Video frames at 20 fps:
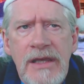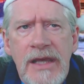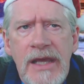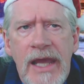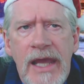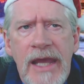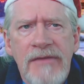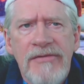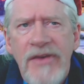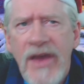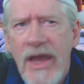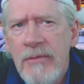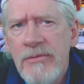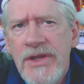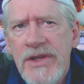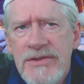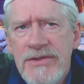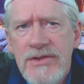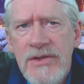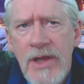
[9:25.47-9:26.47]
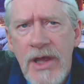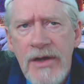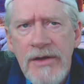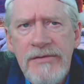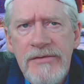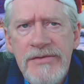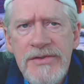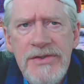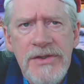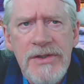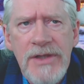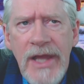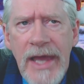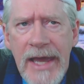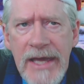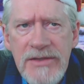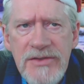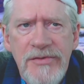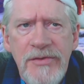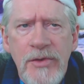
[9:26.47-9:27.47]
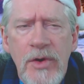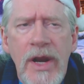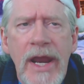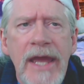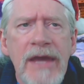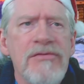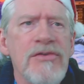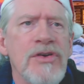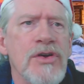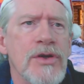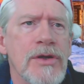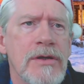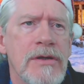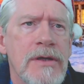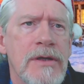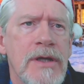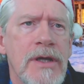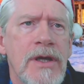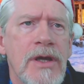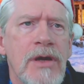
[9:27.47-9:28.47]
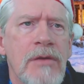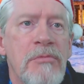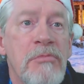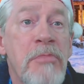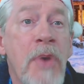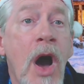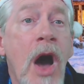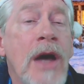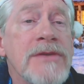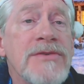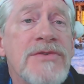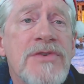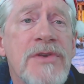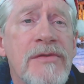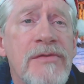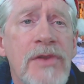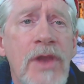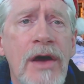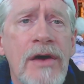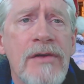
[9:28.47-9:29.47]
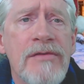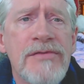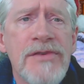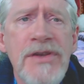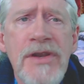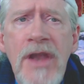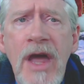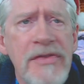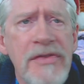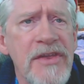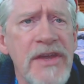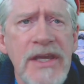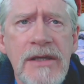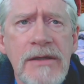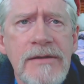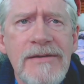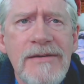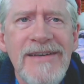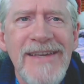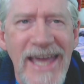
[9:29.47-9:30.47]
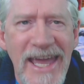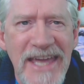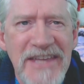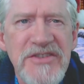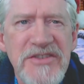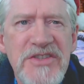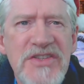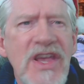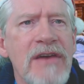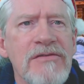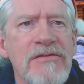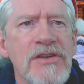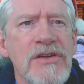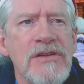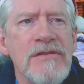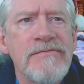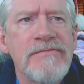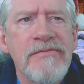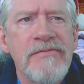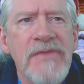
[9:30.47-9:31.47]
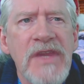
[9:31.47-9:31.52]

A family's love should last forever. Bonds of love nothing can sever.